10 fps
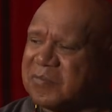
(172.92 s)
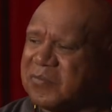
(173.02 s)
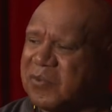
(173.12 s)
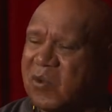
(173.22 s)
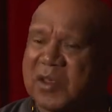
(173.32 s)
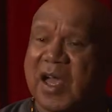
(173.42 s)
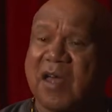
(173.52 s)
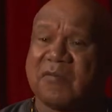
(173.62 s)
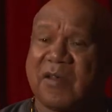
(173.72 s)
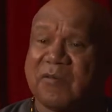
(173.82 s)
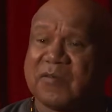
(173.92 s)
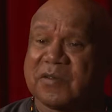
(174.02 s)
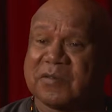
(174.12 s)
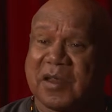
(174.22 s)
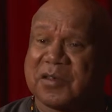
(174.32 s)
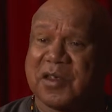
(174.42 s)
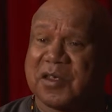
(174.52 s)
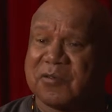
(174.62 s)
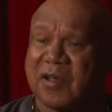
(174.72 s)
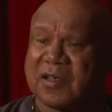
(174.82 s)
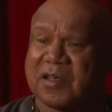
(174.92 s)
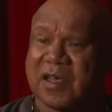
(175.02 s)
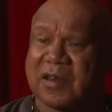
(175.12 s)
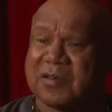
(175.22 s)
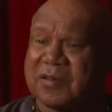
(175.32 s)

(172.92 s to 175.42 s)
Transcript: falling out of love and getting drunk again.